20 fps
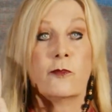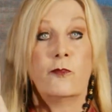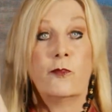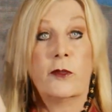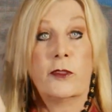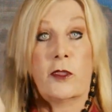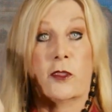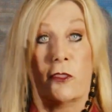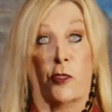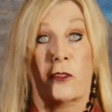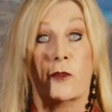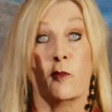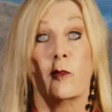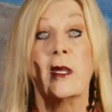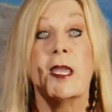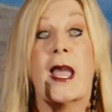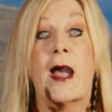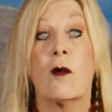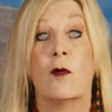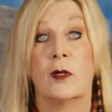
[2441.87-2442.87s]
with a
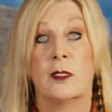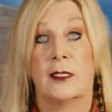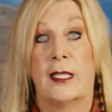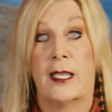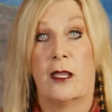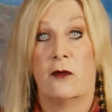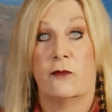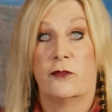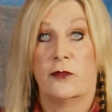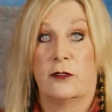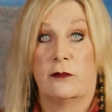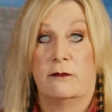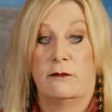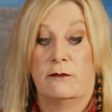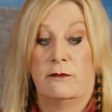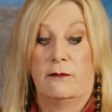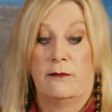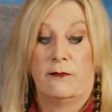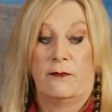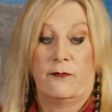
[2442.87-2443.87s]
3-hour layover.
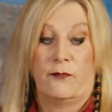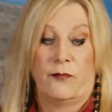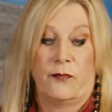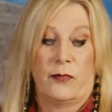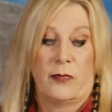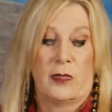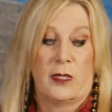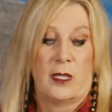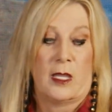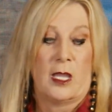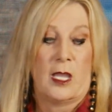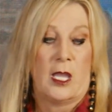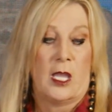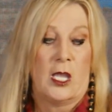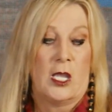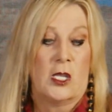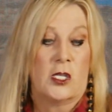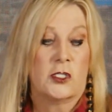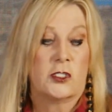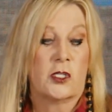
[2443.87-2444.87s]

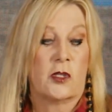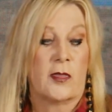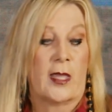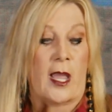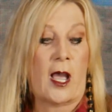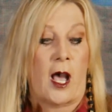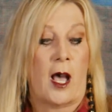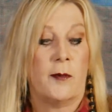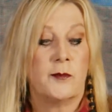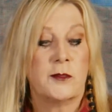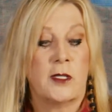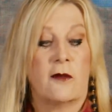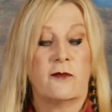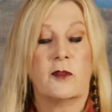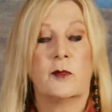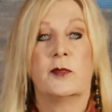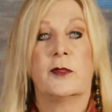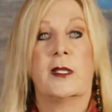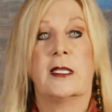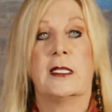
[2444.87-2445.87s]
So they hopped off
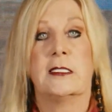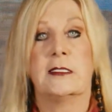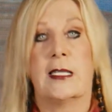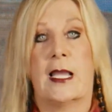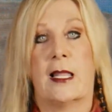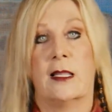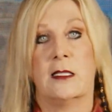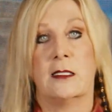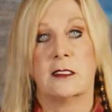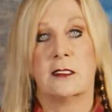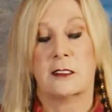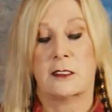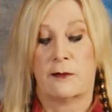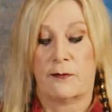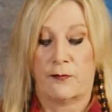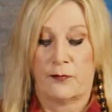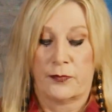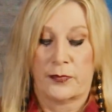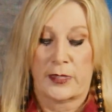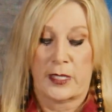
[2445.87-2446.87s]
the plane in Dallas.
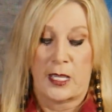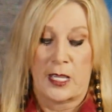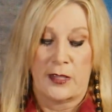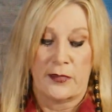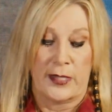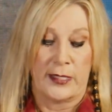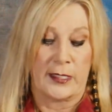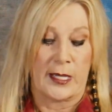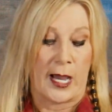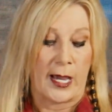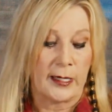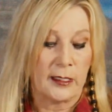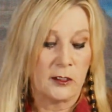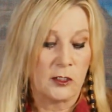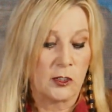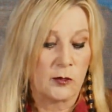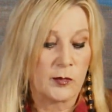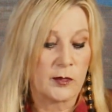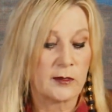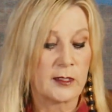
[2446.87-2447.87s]
They got an
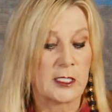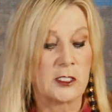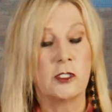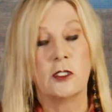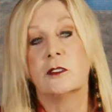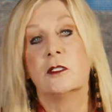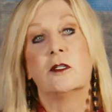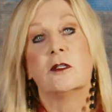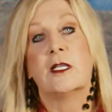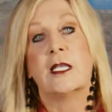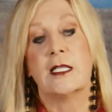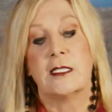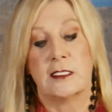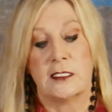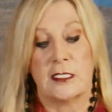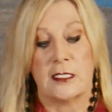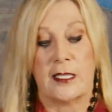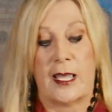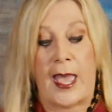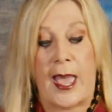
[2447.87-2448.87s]
Uber. They took their kids
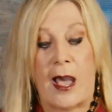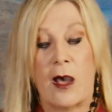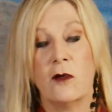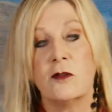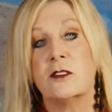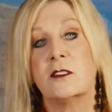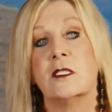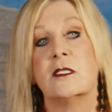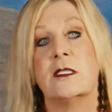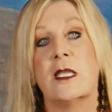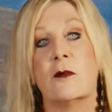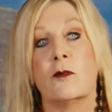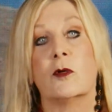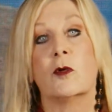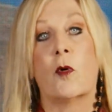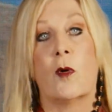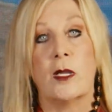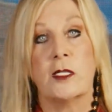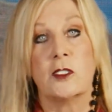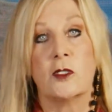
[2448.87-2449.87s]
to the house that they were
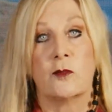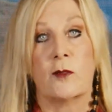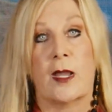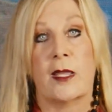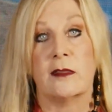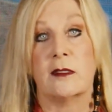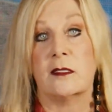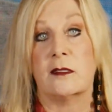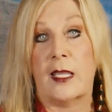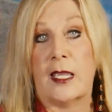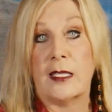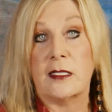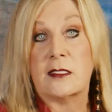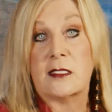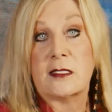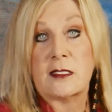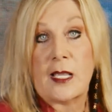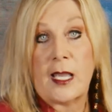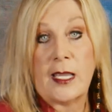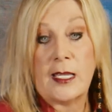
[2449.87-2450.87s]
going to rent that they had
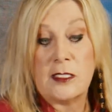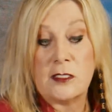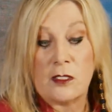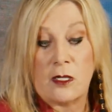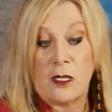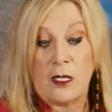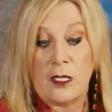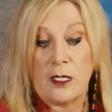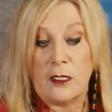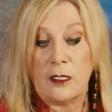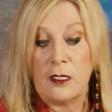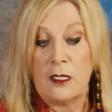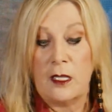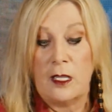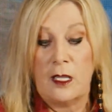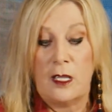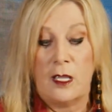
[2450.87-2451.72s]
signed on,